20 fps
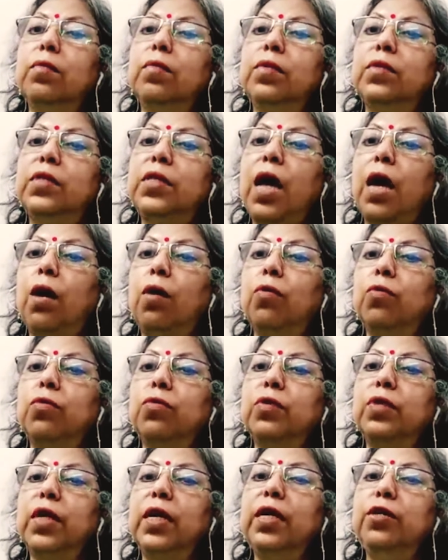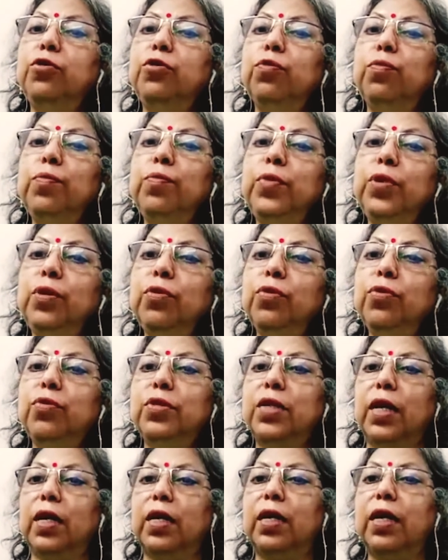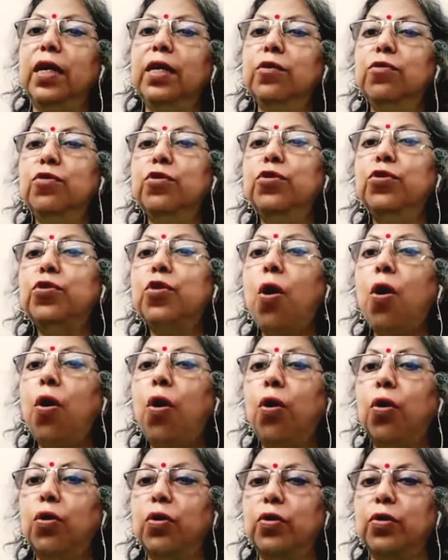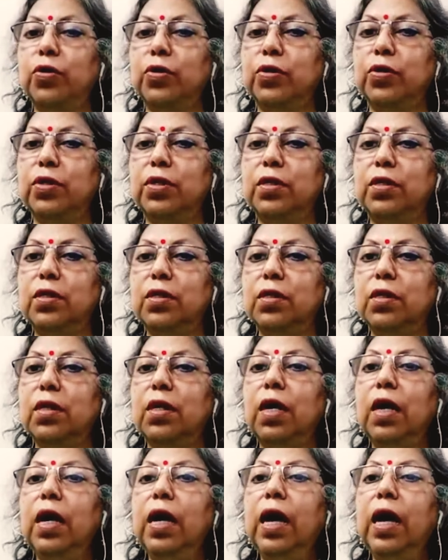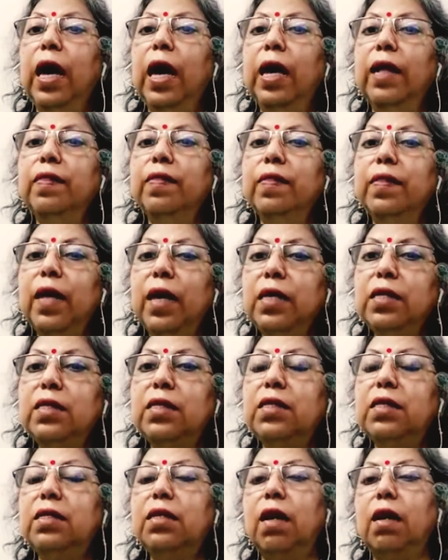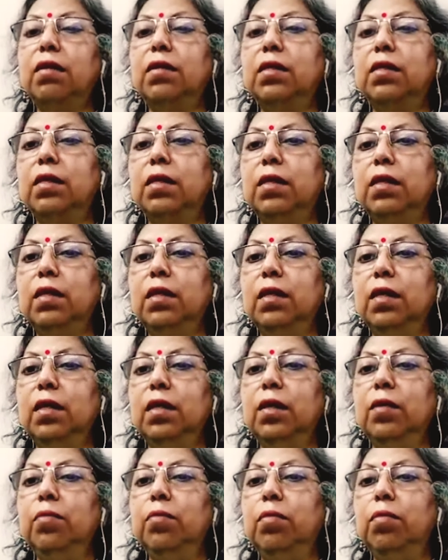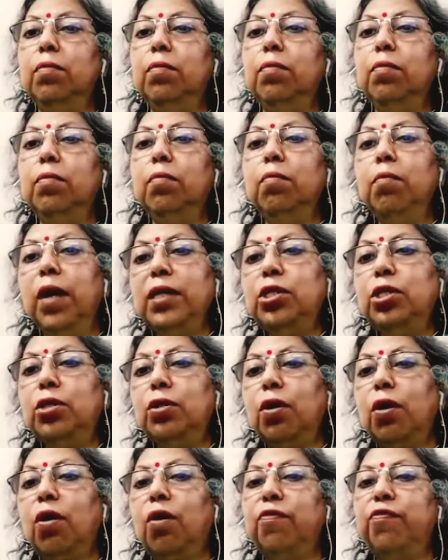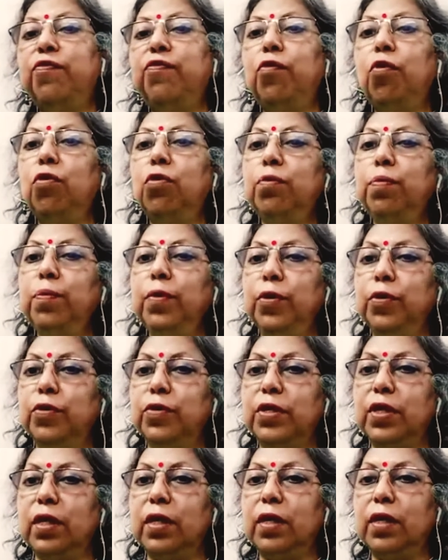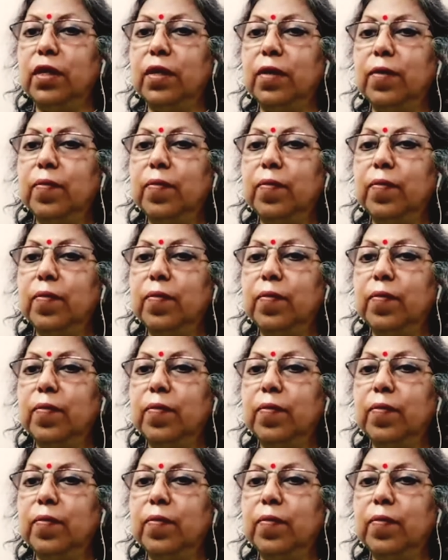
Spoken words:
sound, into music, into songs, and thus started much of folk music.